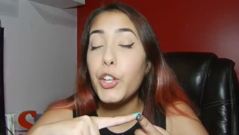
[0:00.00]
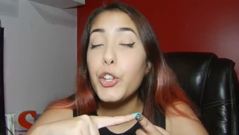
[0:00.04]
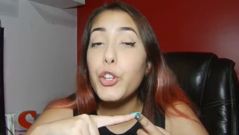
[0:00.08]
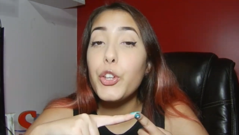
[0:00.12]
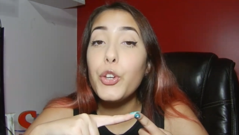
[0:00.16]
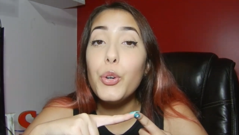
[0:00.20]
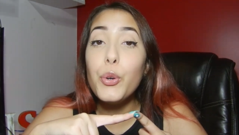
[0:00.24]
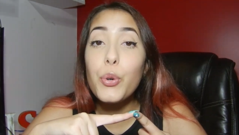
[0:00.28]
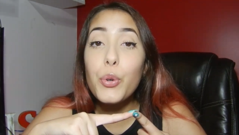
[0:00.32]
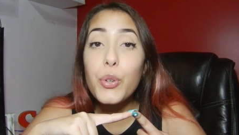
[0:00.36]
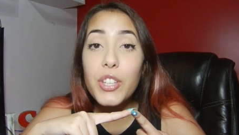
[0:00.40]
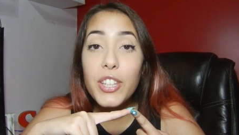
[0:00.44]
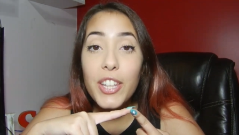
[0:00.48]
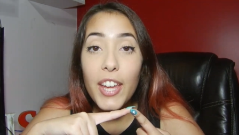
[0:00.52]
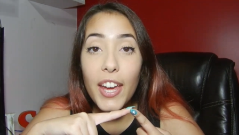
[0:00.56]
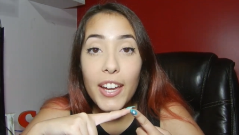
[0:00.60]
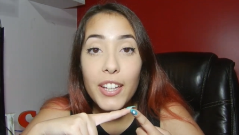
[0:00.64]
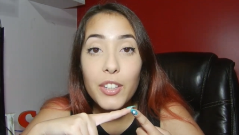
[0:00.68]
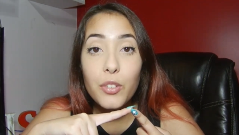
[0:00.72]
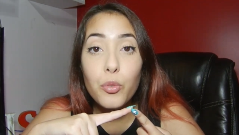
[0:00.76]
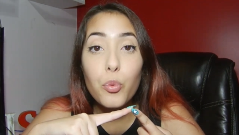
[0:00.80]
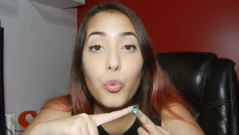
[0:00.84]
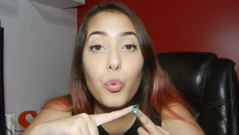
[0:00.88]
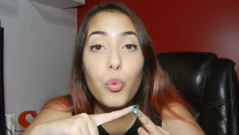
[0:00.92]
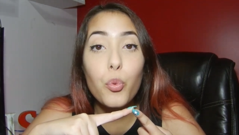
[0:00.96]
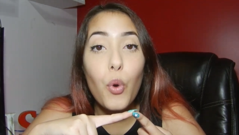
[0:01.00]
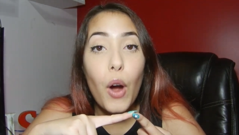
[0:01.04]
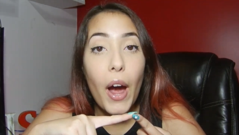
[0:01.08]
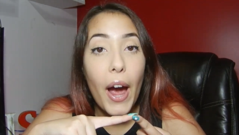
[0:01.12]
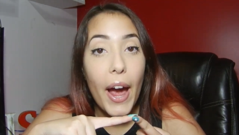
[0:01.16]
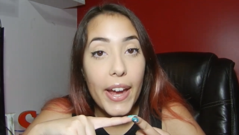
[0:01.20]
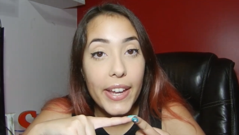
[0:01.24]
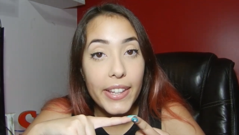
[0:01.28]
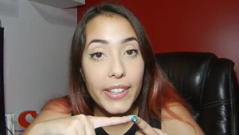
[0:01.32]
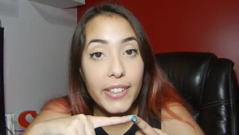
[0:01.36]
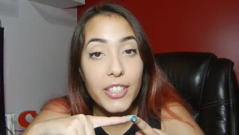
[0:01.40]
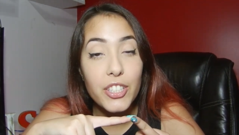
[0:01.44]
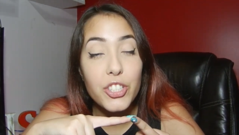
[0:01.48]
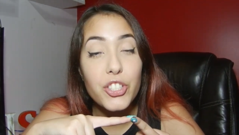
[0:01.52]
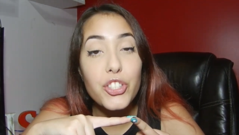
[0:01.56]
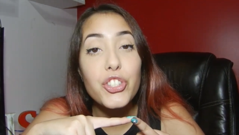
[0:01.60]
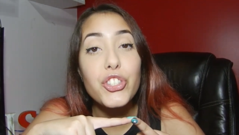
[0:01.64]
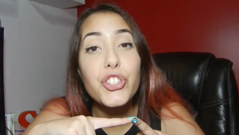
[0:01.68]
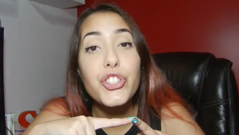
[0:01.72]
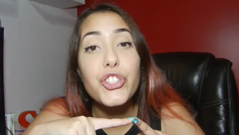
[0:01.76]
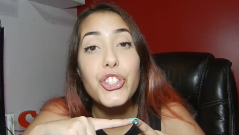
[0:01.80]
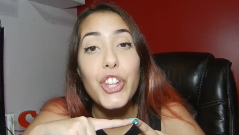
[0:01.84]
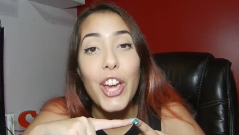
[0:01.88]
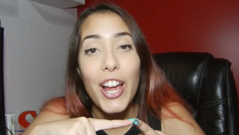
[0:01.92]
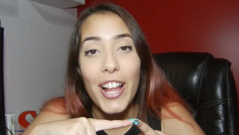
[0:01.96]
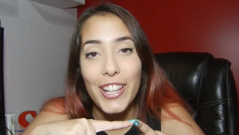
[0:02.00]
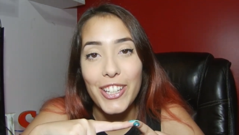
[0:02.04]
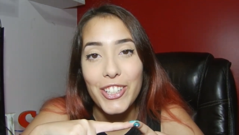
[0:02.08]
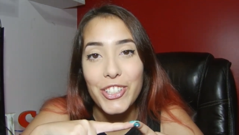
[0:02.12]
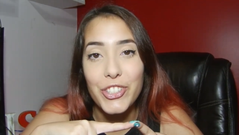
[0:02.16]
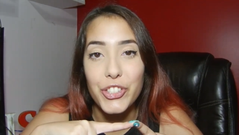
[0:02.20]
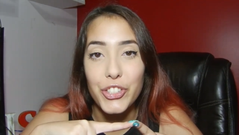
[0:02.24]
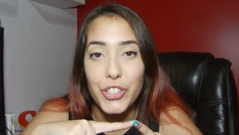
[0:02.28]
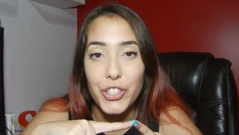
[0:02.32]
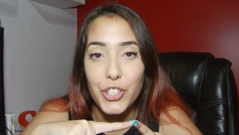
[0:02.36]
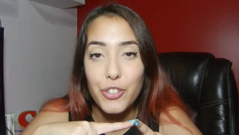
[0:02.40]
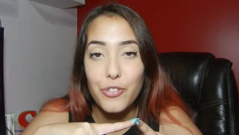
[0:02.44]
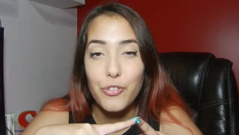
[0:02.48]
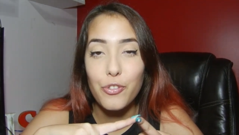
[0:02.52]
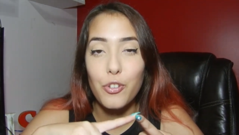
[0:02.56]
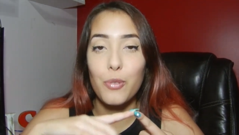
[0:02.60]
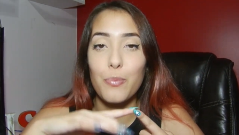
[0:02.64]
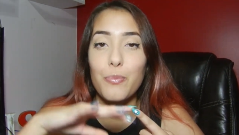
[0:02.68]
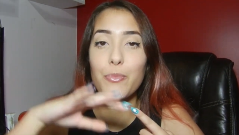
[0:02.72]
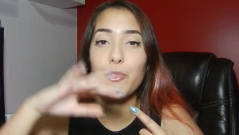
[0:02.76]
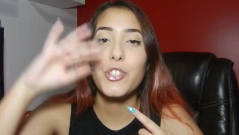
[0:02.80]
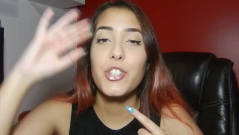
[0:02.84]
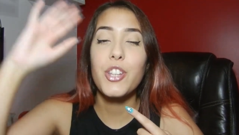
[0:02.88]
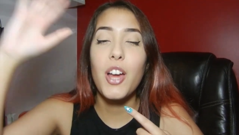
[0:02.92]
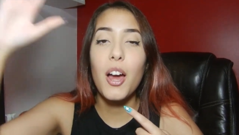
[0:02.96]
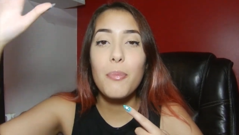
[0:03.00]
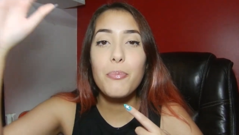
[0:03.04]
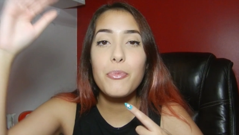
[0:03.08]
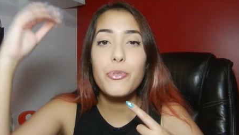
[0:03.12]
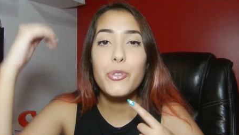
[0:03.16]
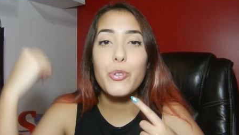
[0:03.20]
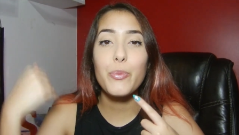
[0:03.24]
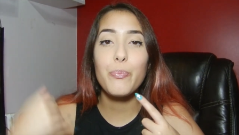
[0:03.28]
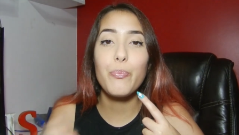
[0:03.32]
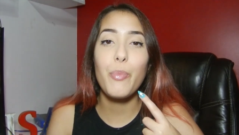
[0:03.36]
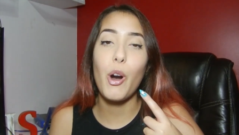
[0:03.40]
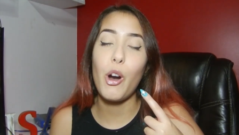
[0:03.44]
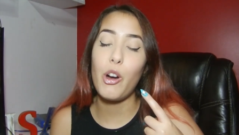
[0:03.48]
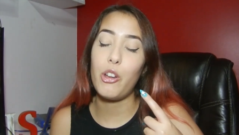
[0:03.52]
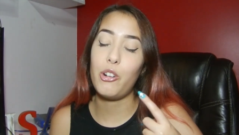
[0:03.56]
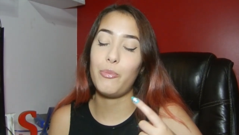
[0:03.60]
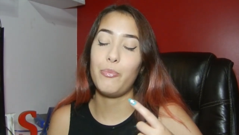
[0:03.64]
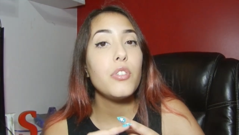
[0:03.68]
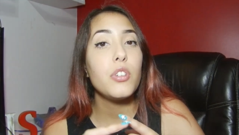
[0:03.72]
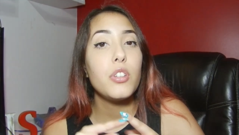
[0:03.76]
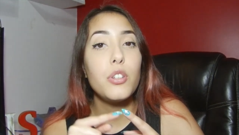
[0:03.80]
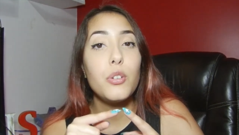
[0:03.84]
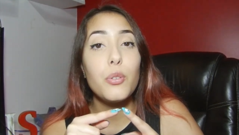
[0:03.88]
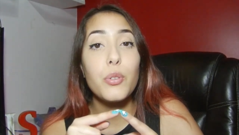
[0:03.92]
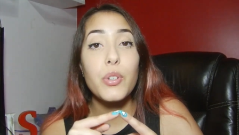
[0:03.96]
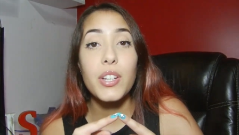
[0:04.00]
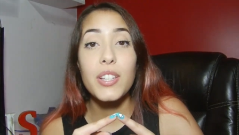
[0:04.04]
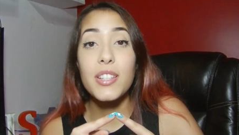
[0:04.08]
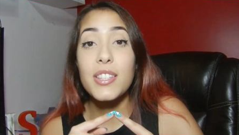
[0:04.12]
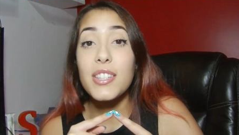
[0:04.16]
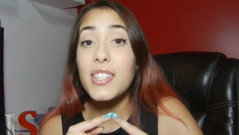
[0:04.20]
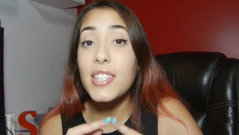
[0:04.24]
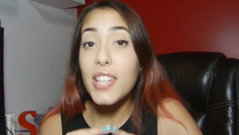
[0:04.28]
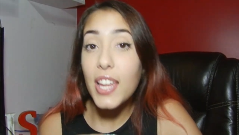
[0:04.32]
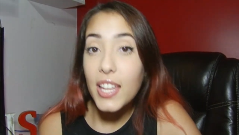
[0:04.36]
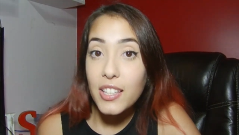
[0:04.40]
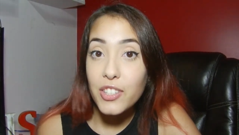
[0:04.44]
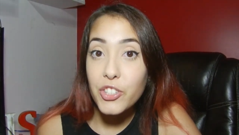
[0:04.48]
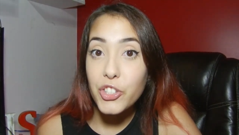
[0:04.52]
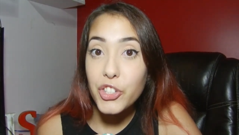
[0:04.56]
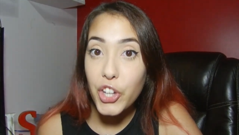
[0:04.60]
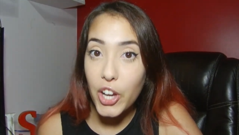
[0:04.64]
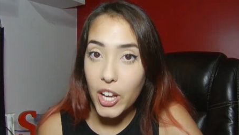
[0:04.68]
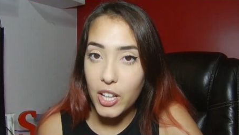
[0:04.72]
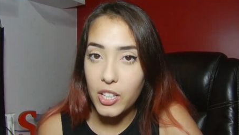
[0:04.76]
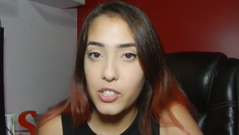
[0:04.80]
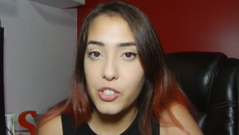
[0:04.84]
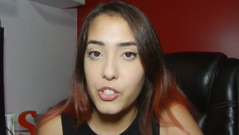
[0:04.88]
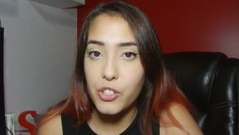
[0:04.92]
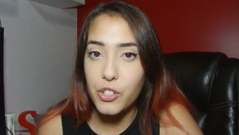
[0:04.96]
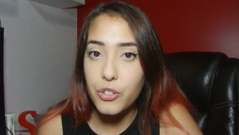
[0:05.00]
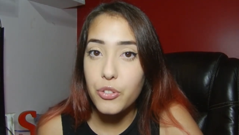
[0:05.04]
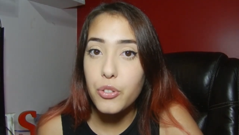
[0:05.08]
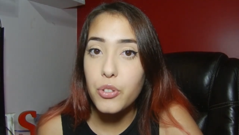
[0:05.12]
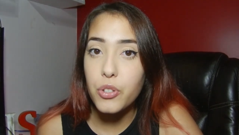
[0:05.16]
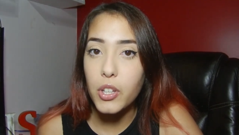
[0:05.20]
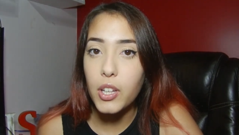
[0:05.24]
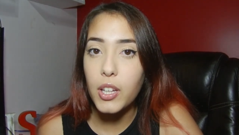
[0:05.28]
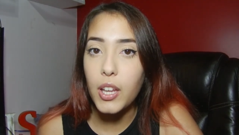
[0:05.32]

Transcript: You can write challenges from top to bottom. You can send challenges to the